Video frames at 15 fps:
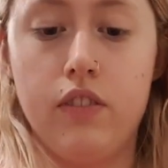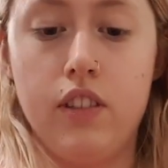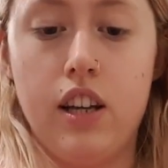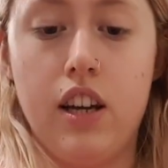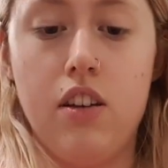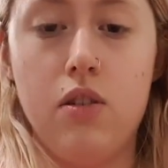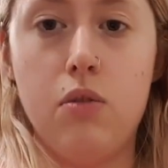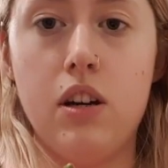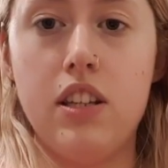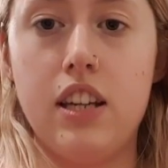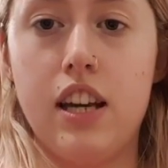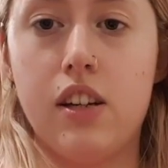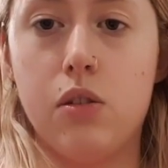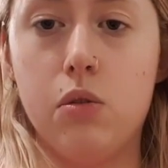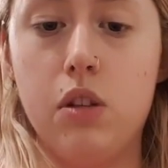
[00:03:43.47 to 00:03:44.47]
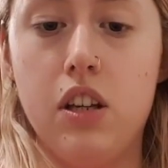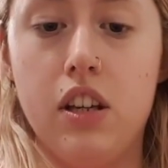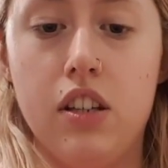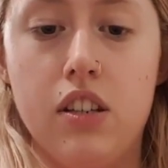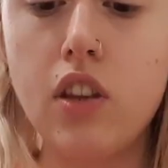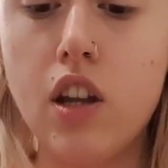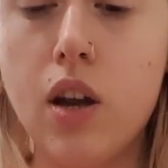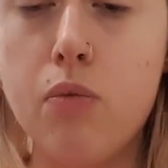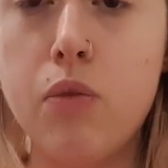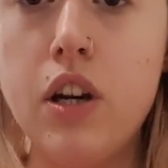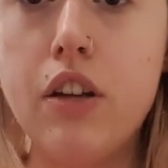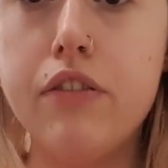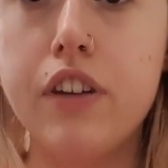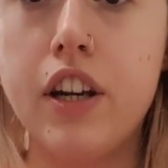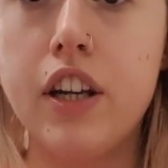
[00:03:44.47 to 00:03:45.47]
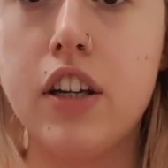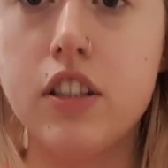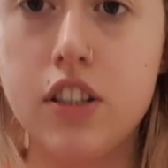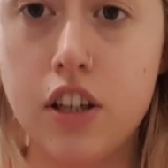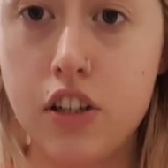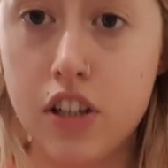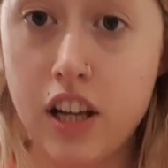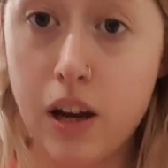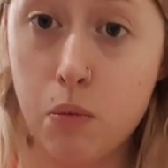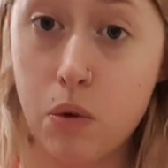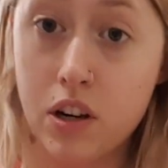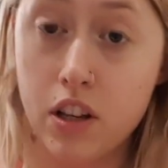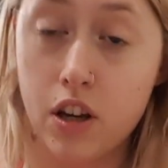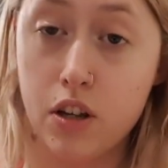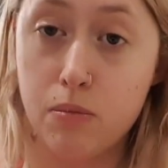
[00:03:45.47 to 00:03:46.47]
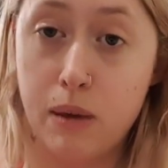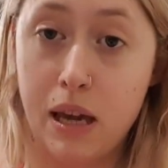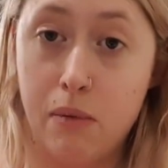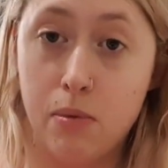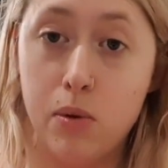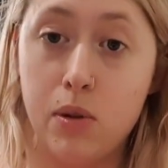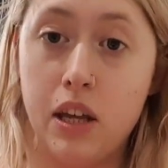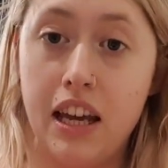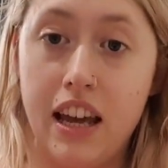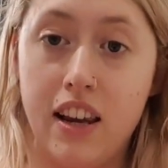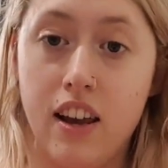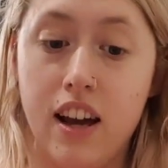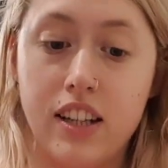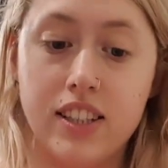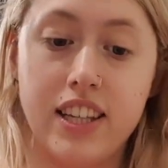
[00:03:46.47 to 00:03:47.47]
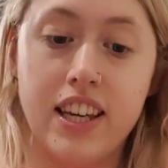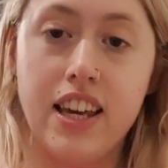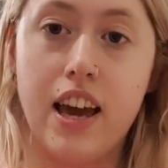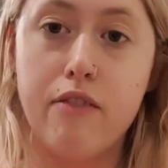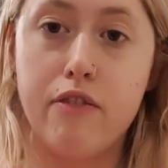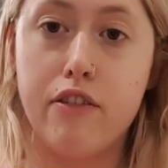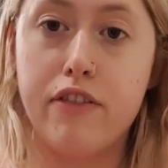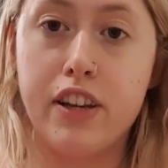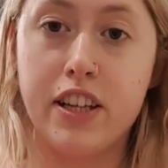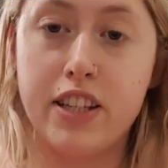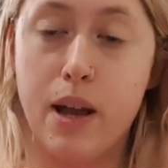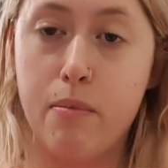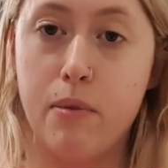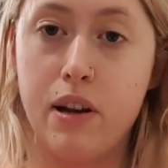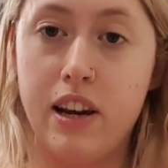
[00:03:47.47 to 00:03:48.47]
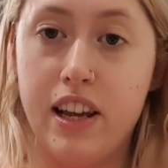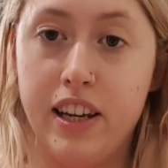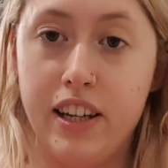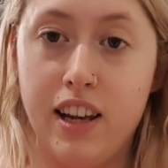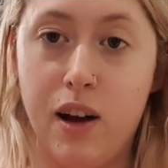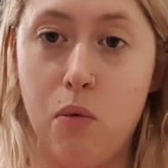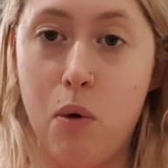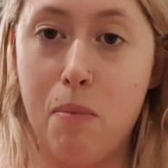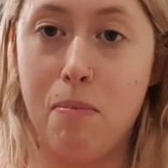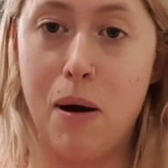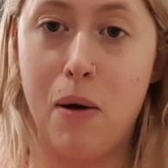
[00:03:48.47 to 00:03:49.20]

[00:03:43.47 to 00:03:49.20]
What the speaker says: How do I tackle this? I'm really funny because usually I'm one of those people that like to eat everything separately, like one by